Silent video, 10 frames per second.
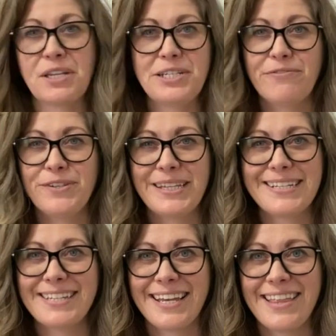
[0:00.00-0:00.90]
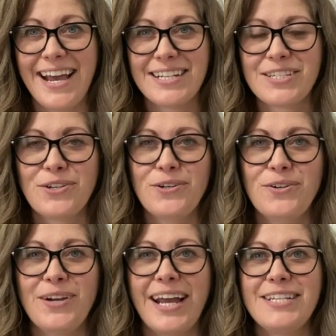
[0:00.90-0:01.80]
Different things like that.
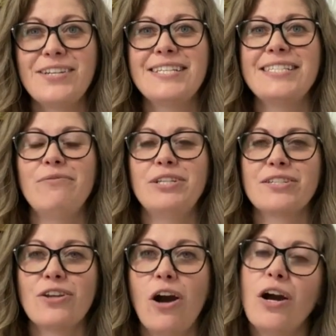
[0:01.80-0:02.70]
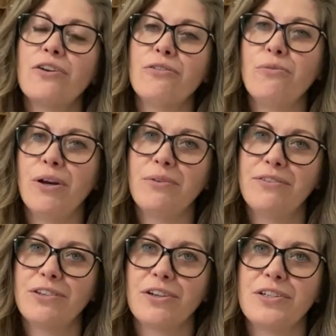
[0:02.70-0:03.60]
So as you can see, we just talk through what
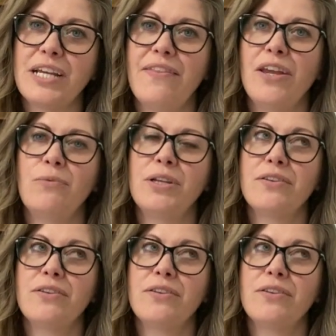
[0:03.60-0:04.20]
we've learned, and then